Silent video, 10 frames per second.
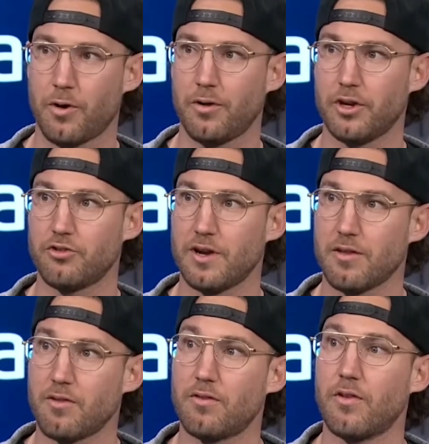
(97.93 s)
wallet
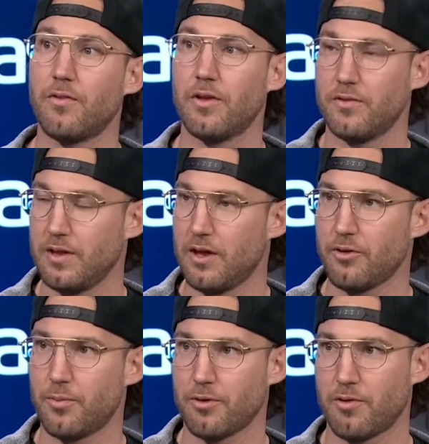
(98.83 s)
address to the
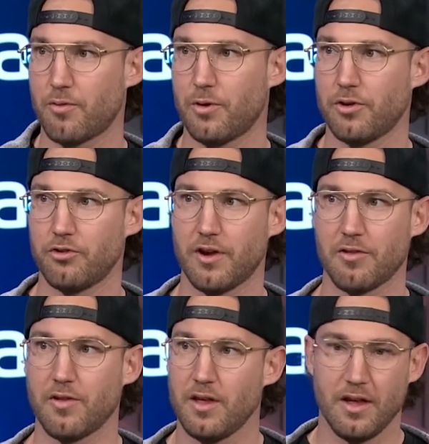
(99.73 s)
other person's wallet
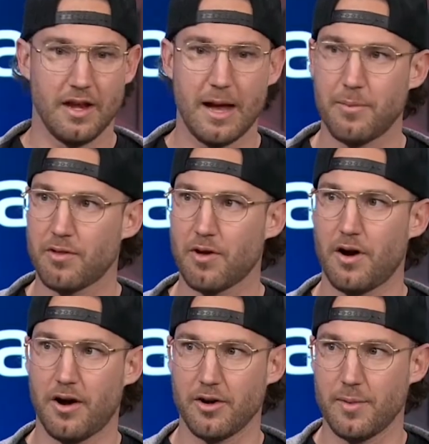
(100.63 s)
address. It happens
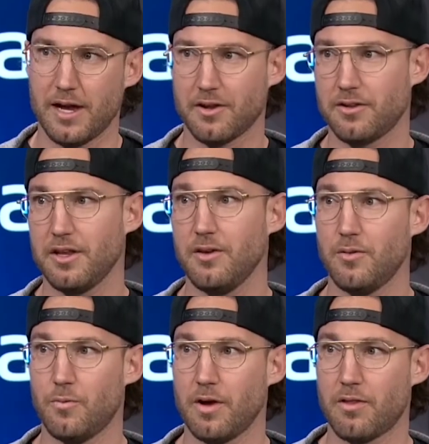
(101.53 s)
automatically
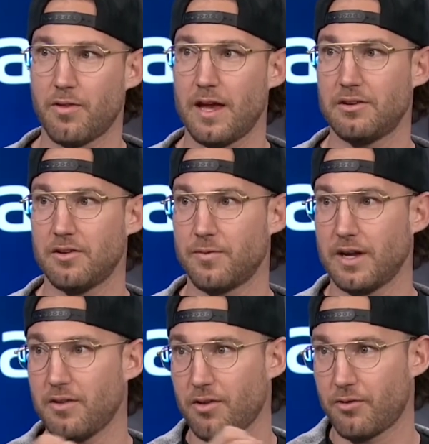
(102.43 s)
once that
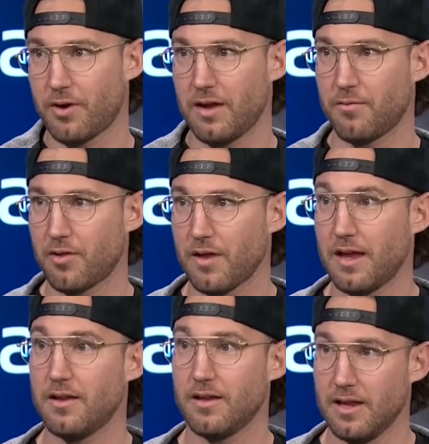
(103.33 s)
device arrives
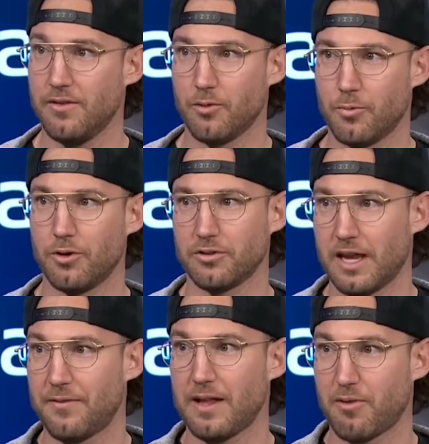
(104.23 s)
in the world at that Let's